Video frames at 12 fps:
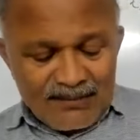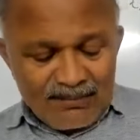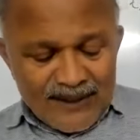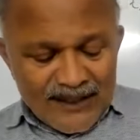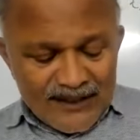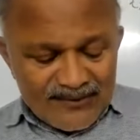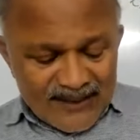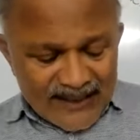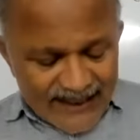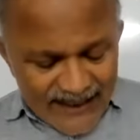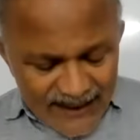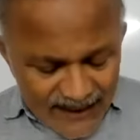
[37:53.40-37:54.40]

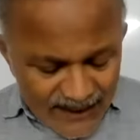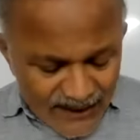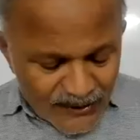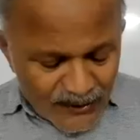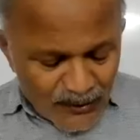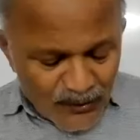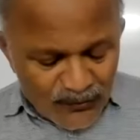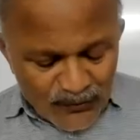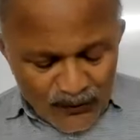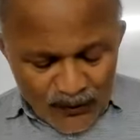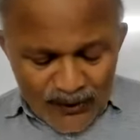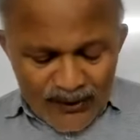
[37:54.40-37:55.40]
P3,
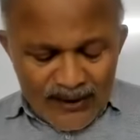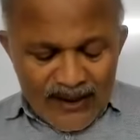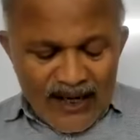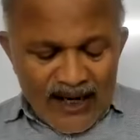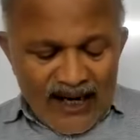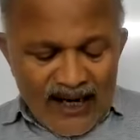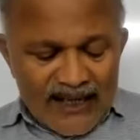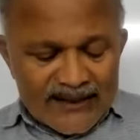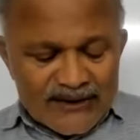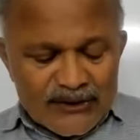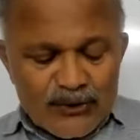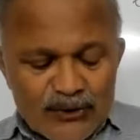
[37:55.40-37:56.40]
Q4,
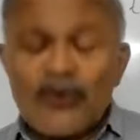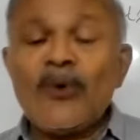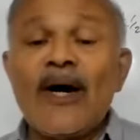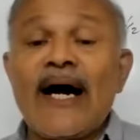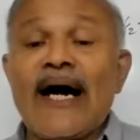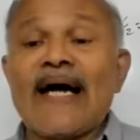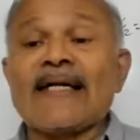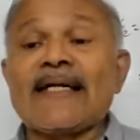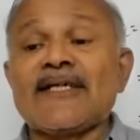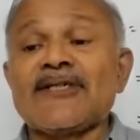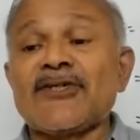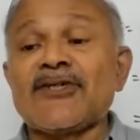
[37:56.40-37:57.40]
R2, and
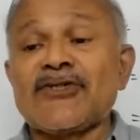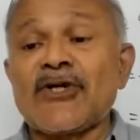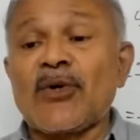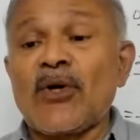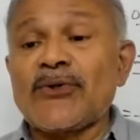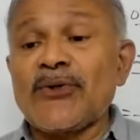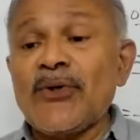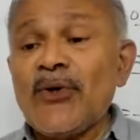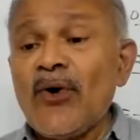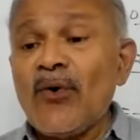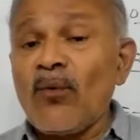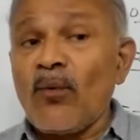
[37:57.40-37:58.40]
S is equal to
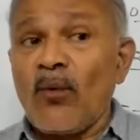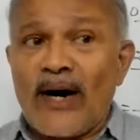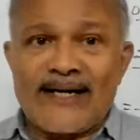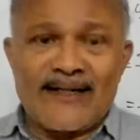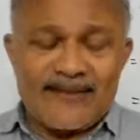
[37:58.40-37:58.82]
1.